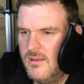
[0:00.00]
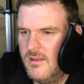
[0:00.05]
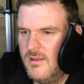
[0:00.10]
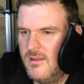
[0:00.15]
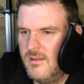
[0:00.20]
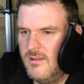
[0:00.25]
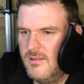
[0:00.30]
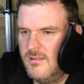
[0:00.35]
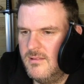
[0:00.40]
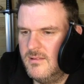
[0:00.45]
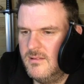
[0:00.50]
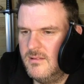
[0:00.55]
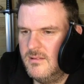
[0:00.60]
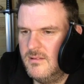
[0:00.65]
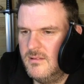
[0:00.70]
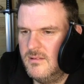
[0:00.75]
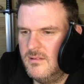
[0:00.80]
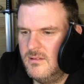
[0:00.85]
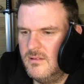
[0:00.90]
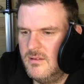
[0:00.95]

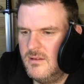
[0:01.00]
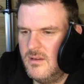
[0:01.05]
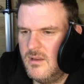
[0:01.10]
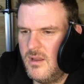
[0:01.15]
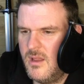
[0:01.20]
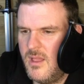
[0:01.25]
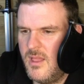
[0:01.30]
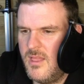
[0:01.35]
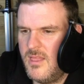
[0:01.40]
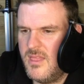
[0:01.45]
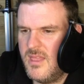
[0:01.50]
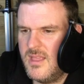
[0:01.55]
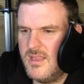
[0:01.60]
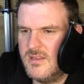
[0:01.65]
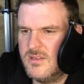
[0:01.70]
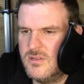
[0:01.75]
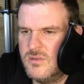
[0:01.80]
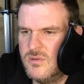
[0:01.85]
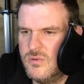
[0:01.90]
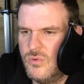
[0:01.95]
And
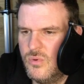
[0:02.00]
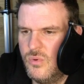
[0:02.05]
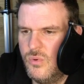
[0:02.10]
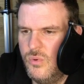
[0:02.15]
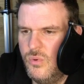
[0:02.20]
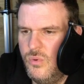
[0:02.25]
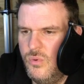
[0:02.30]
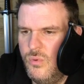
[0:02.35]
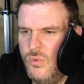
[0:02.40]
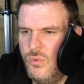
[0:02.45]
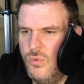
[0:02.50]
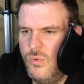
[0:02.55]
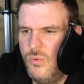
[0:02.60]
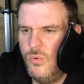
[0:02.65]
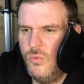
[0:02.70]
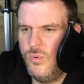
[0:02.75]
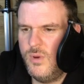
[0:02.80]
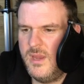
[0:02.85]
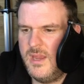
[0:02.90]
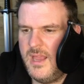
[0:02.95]
that's
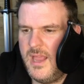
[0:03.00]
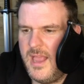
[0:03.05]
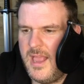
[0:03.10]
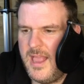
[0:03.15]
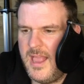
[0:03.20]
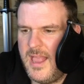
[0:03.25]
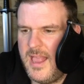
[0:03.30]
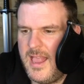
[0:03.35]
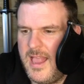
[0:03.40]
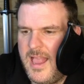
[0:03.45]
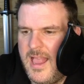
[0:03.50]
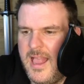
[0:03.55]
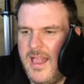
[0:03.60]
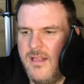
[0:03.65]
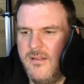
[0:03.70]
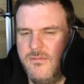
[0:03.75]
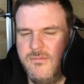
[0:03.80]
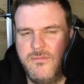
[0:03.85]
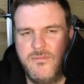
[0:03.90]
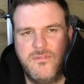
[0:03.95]
all we
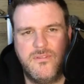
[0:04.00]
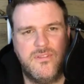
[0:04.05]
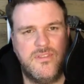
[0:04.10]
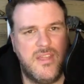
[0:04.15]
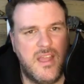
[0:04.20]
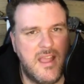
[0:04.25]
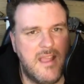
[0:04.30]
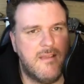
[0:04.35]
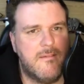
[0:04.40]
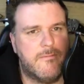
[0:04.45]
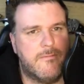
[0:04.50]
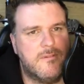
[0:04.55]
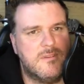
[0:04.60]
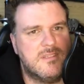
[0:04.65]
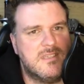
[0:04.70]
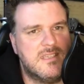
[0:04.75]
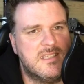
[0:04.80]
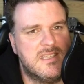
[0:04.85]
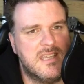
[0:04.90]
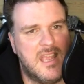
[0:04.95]
have there for
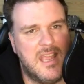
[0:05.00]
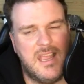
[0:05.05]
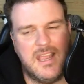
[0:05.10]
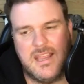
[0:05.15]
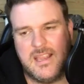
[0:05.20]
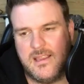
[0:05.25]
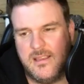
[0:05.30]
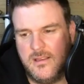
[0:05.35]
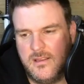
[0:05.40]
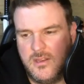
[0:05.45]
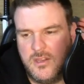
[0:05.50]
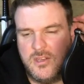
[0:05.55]
today.